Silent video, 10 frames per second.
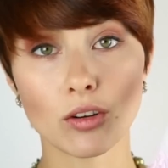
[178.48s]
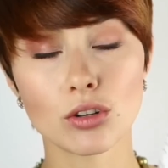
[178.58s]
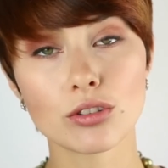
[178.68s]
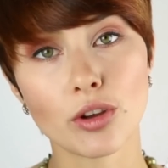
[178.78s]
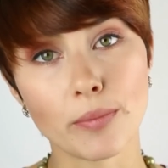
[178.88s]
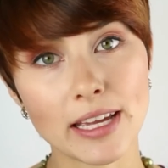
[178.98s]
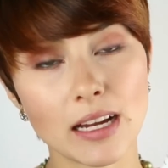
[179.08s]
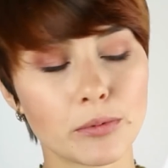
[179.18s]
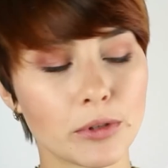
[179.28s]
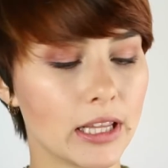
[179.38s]
also
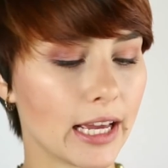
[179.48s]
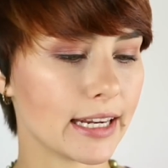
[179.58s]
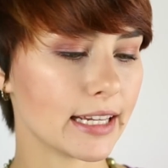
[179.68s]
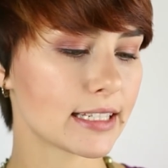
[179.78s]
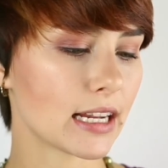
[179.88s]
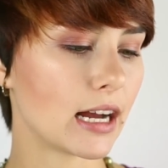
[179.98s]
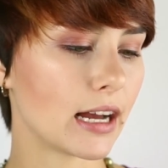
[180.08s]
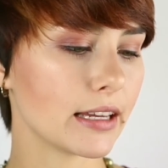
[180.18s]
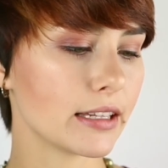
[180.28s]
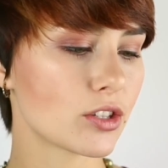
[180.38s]
makeup related,
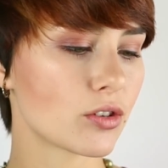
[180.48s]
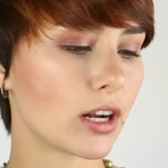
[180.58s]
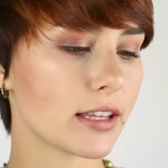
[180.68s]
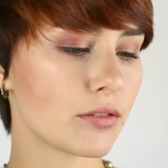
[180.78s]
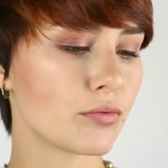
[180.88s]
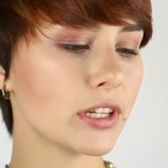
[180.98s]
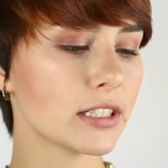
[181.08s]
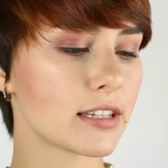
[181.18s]
I tried the Real